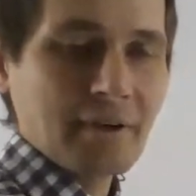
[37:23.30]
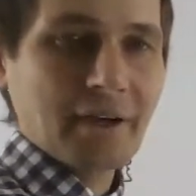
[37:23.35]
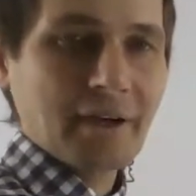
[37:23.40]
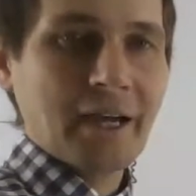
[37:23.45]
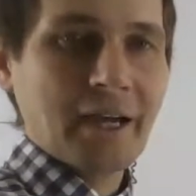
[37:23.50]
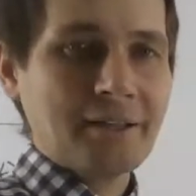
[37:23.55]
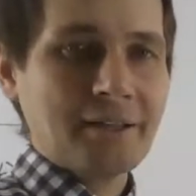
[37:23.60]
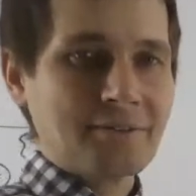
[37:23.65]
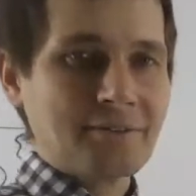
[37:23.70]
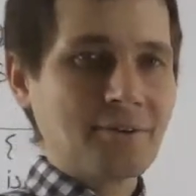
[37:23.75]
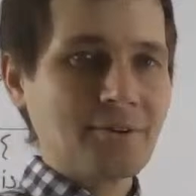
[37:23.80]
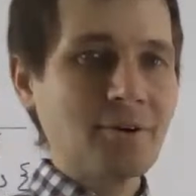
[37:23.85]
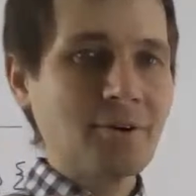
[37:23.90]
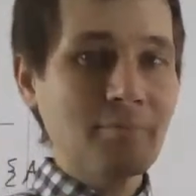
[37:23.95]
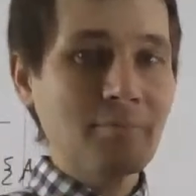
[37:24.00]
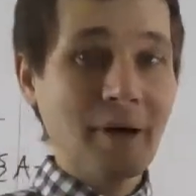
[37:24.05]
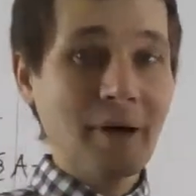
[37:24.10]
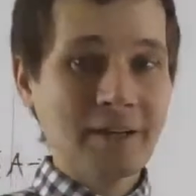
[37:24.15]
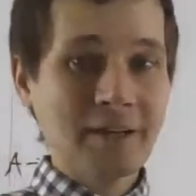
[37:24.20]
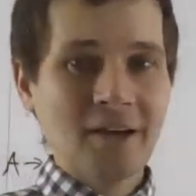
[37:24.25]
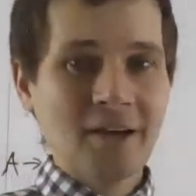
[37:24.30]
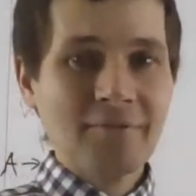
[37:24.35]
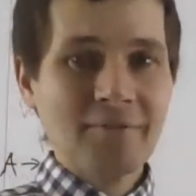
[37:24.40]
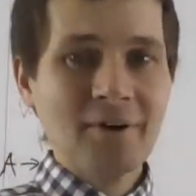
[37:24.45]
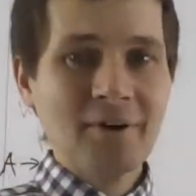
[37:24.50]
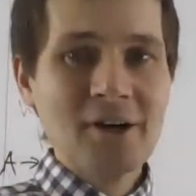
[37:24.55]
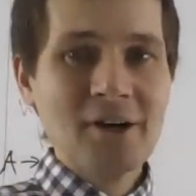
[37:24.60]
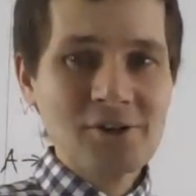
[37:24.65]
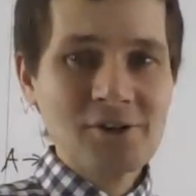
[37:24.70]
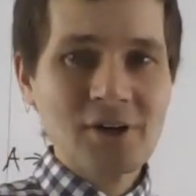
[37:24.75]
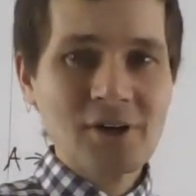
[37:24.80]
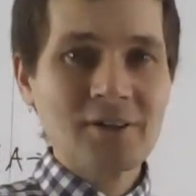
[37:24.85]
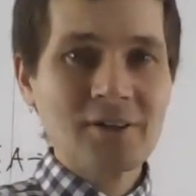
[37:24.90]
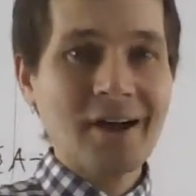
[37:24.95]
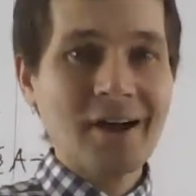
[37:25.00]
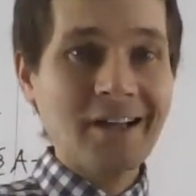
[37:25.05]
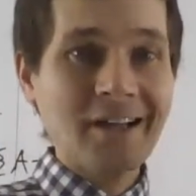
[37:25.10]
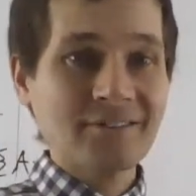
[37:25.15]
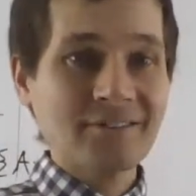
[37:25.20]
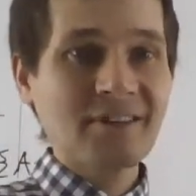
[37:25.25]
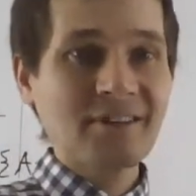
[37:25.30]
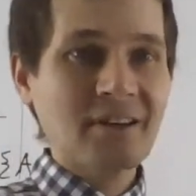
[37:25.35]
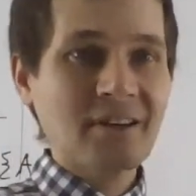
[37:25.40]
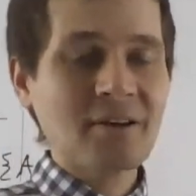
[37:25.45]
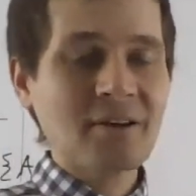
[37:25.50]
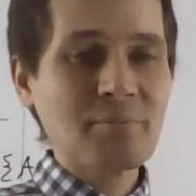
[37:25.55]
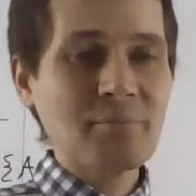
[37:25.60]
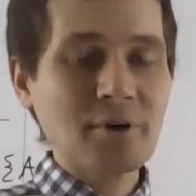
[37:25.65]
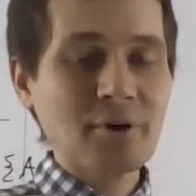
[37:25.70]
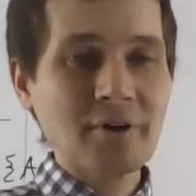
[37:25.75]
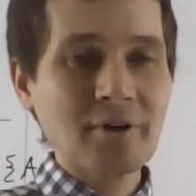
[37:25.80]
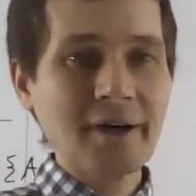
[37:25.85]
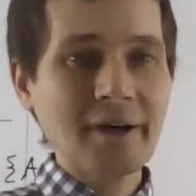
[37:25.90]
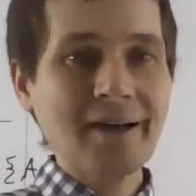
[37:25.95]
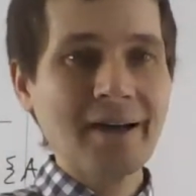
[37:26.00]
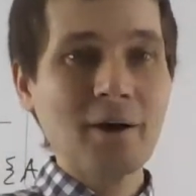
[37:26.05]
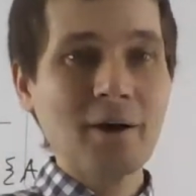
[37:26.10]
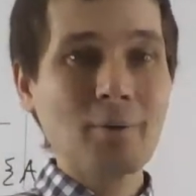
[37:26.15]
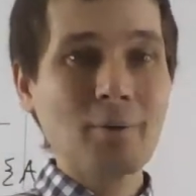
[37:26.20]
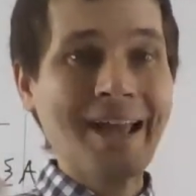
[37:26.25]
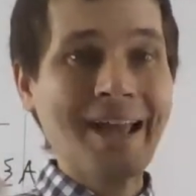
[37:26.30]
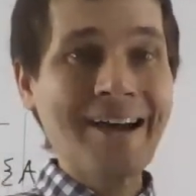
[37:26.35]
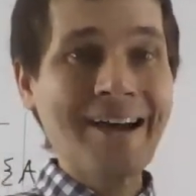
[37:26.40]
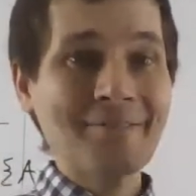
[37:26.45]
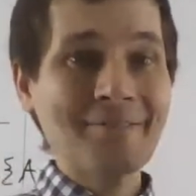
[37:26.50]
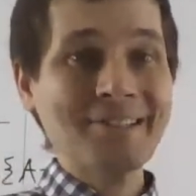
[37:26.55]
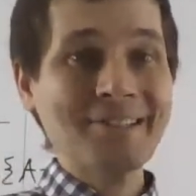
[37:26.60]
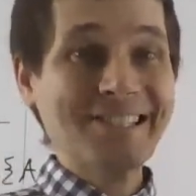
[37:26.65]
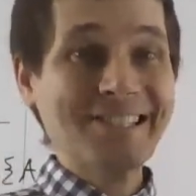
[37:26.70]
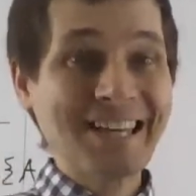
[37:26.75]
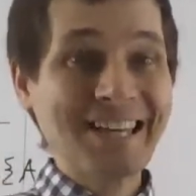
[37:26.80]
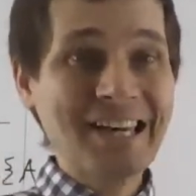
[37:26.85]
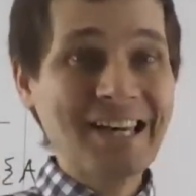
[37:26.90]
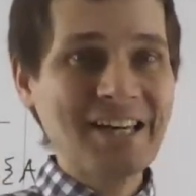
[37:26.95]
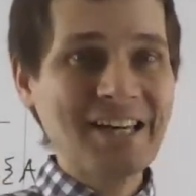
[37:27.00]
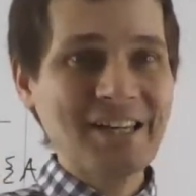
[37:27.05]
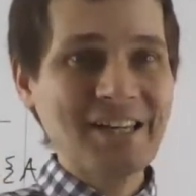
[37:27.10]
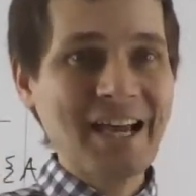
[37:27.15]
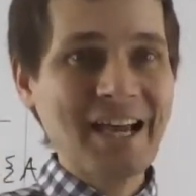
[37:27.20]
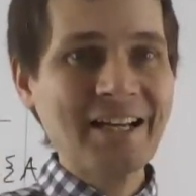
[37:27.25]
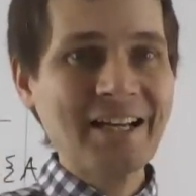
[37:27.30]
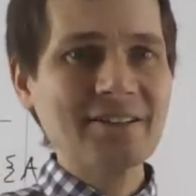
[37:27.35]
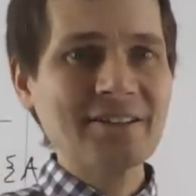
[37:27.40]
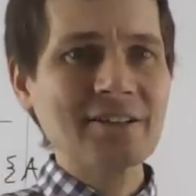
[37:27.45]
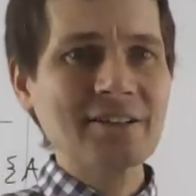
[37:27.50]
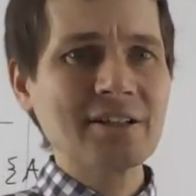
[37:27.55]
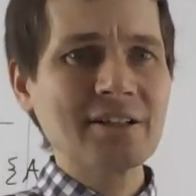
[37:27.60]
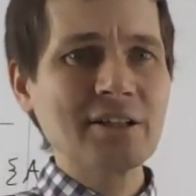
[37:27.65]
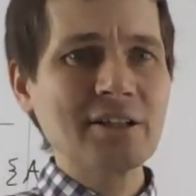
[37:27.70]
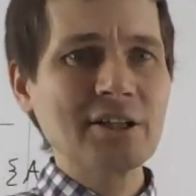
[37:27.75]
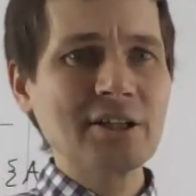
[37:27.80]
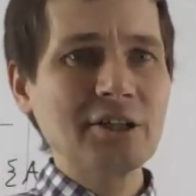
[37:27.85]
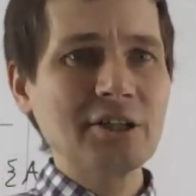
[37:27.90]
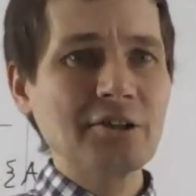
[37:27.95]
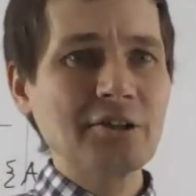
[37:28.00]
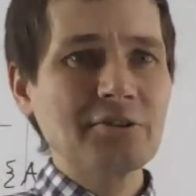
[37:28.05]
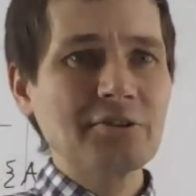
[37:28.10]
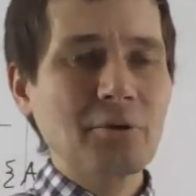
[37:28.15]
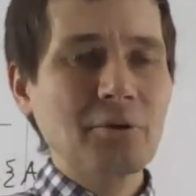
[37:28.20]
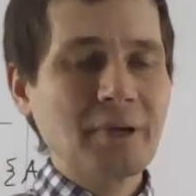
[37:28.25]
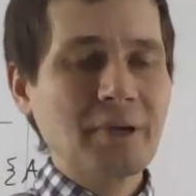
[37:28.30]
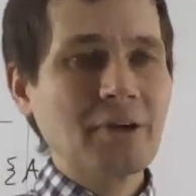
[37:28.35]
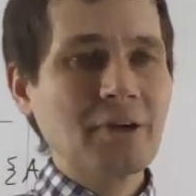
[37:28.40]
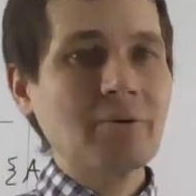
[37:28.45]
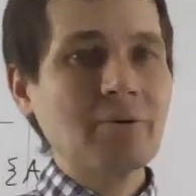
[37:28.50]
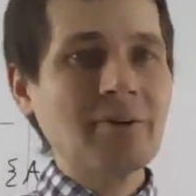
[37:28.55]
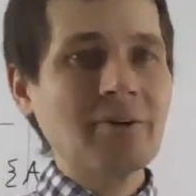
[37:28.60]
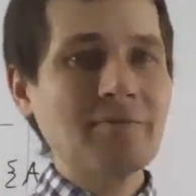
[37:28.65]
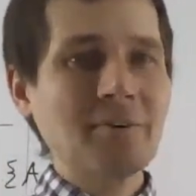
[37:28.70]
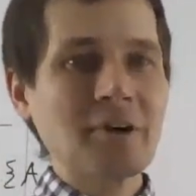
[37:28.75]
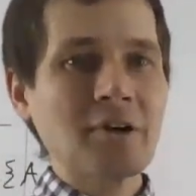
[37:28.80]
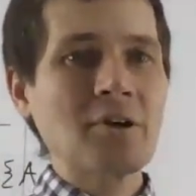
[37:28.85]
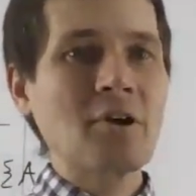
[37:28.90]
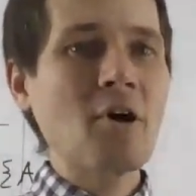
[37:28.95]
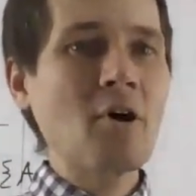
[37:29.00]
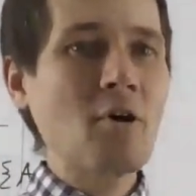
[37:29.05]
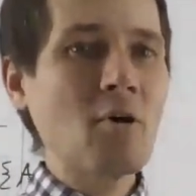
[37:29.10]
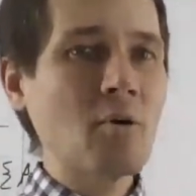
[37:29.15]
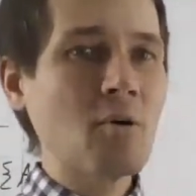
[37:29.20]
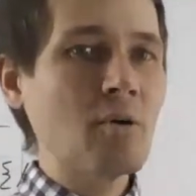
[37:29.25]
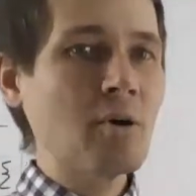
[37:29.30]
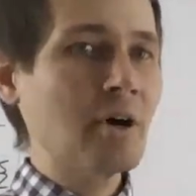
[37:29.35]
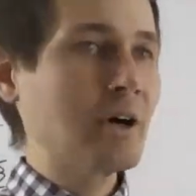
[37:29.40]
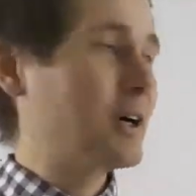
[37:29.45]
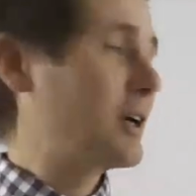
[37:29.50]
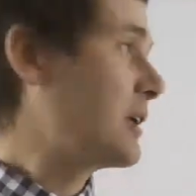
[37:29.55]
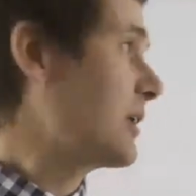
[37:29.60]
And sort of by definition, the unseen input, we haven't seen it yet. So we don't even know